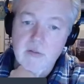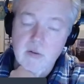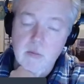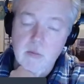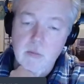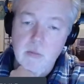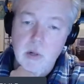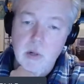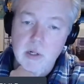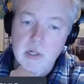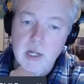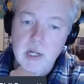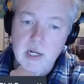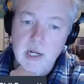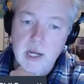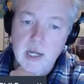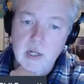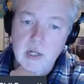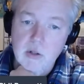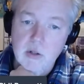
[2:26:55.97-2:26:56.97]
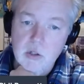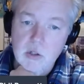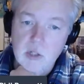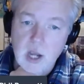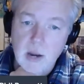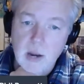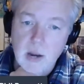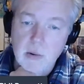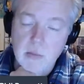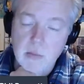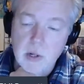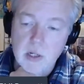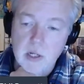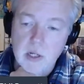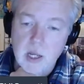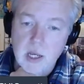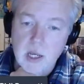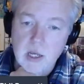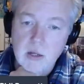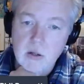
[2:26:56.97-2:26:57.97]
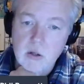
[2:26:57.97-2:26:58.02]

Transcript: Monday night, Cyber Monday.